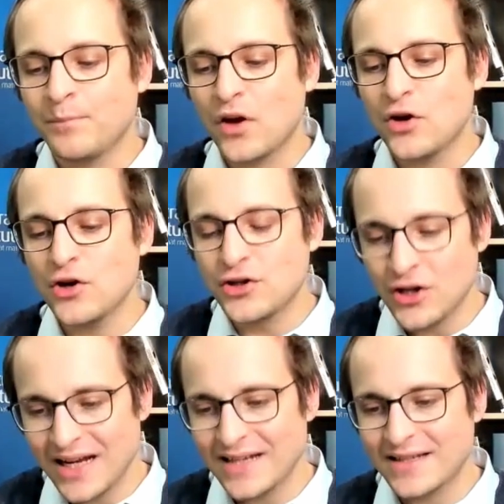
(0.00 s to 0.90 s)
You do
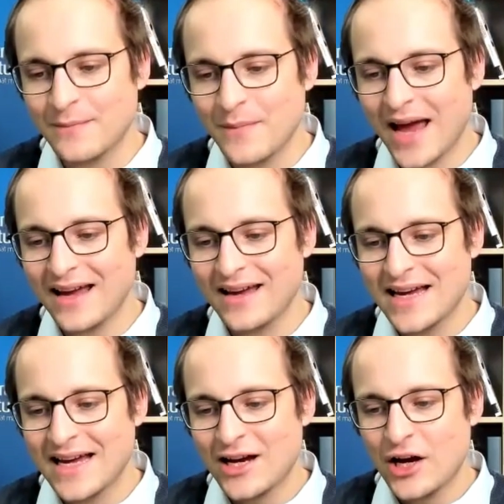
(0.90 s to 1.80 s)
need to make
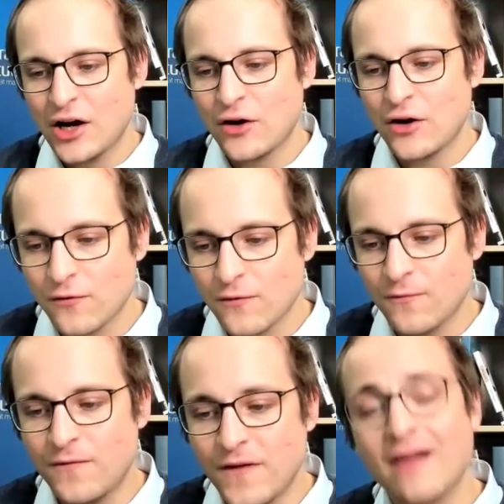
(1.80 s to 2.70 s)

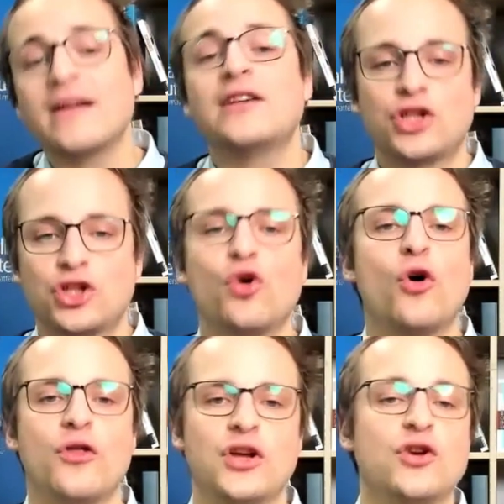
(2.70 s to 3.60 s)
very
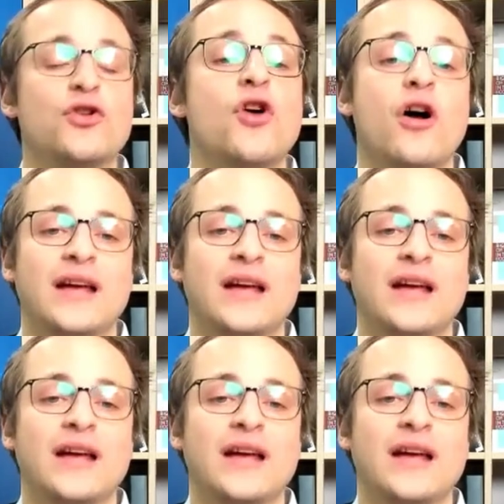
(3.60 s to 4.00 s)
sure that you're not